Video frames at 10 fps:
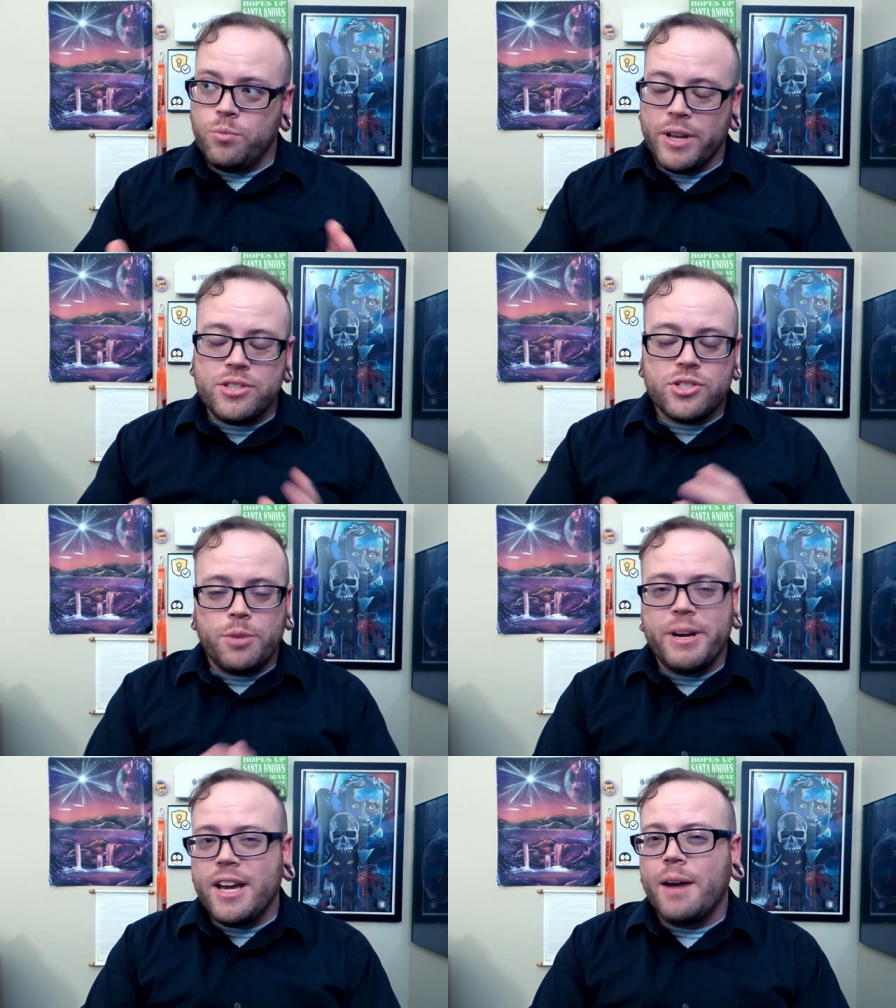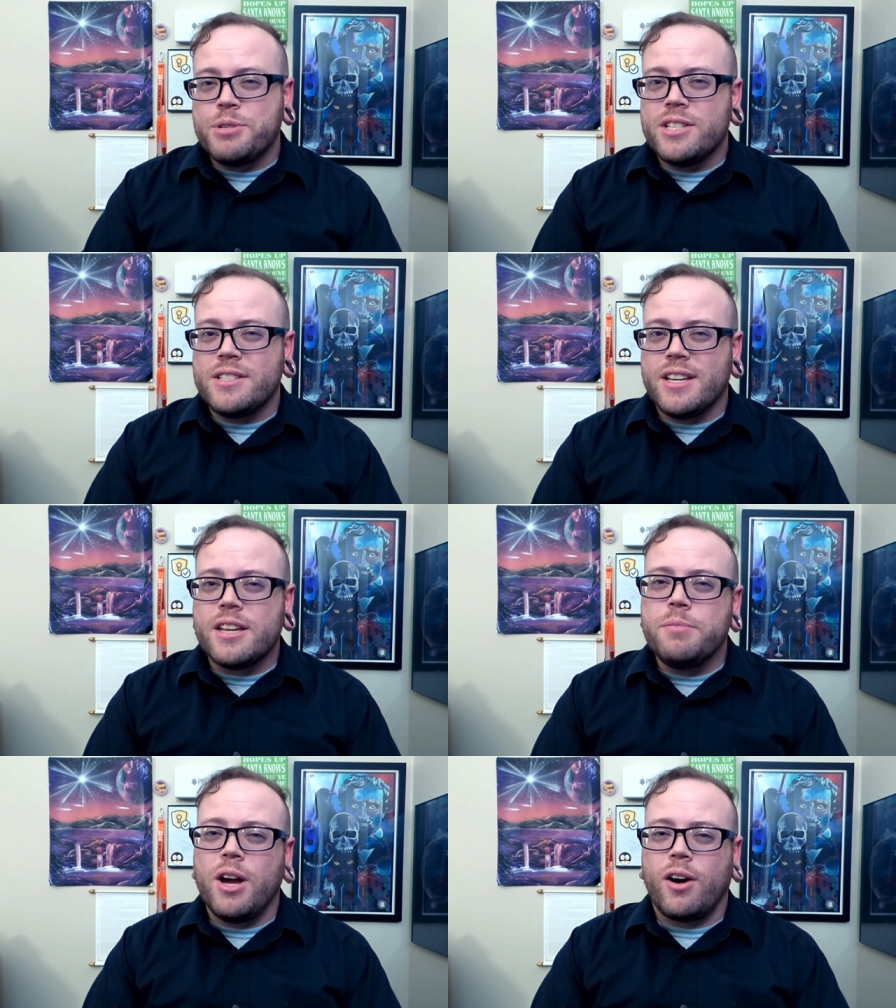With so many options, it
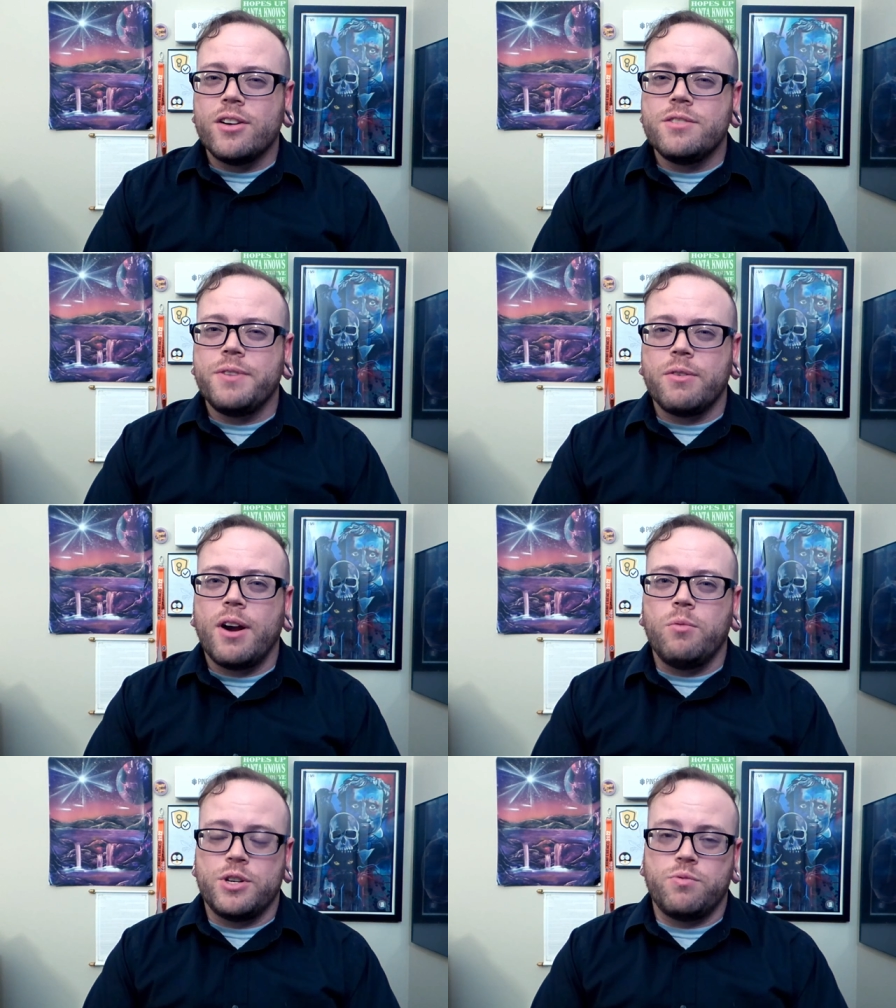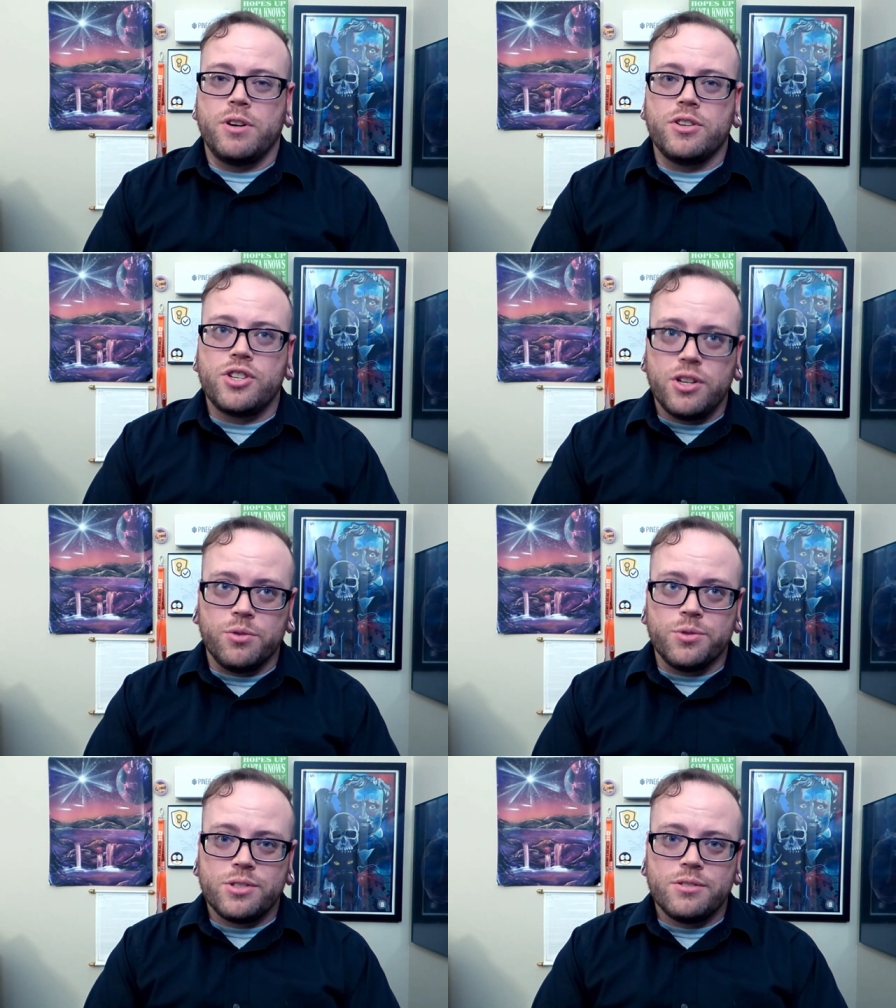can be hard to figure out which one to
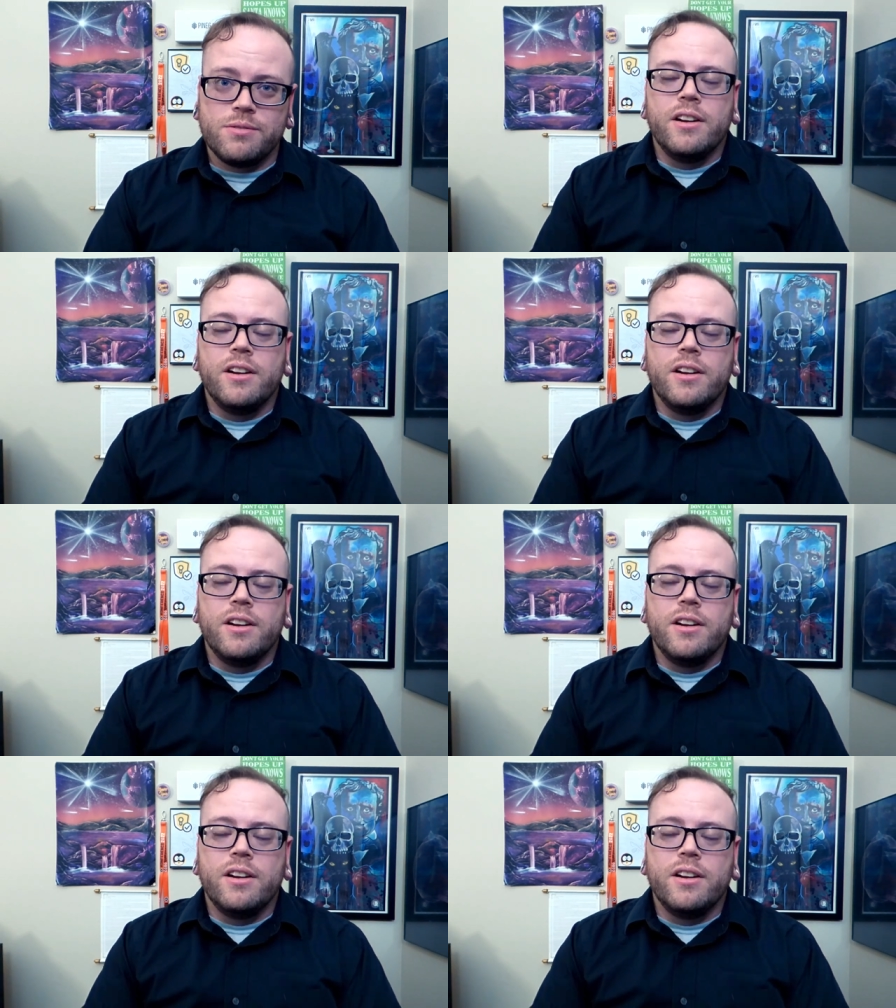choose.